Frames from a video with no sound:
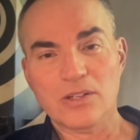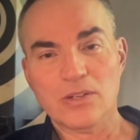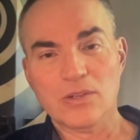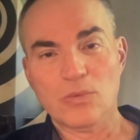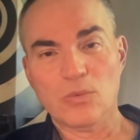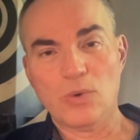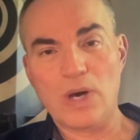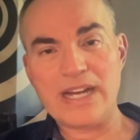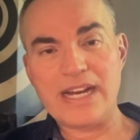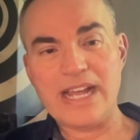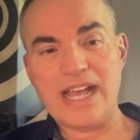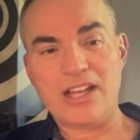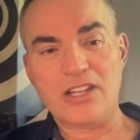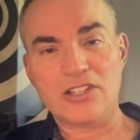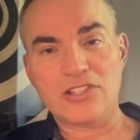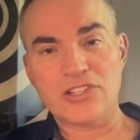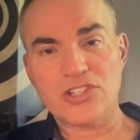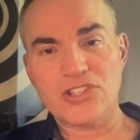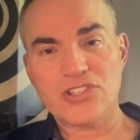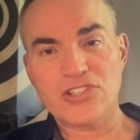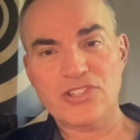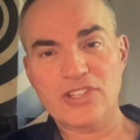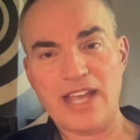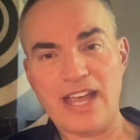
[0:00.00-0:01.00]
What
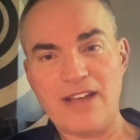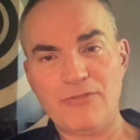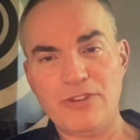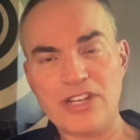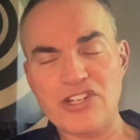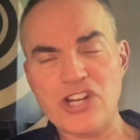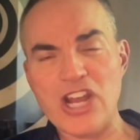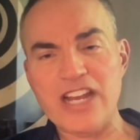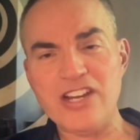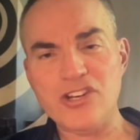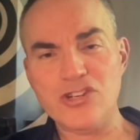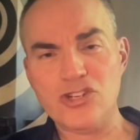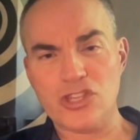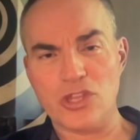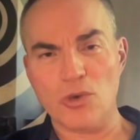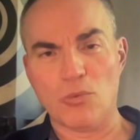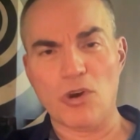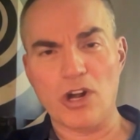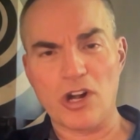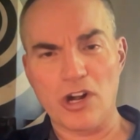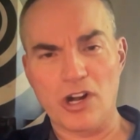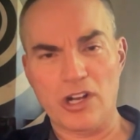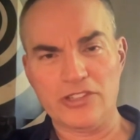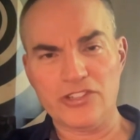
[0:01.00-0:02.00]
else? Have you changed the
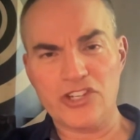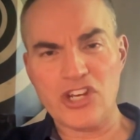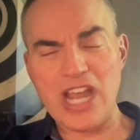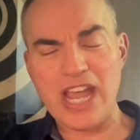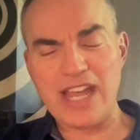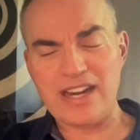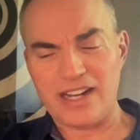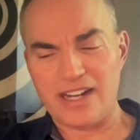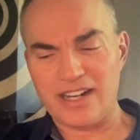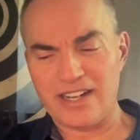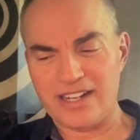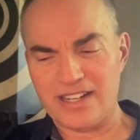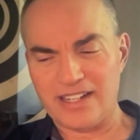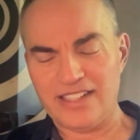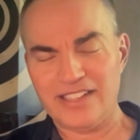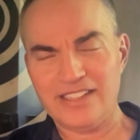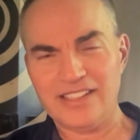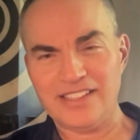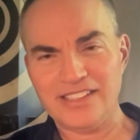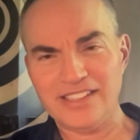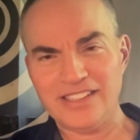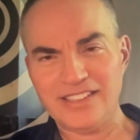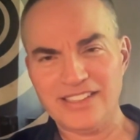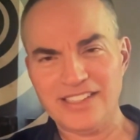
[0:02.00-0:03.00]
world yet?
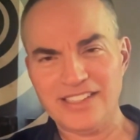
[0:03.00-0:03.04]
Yeah.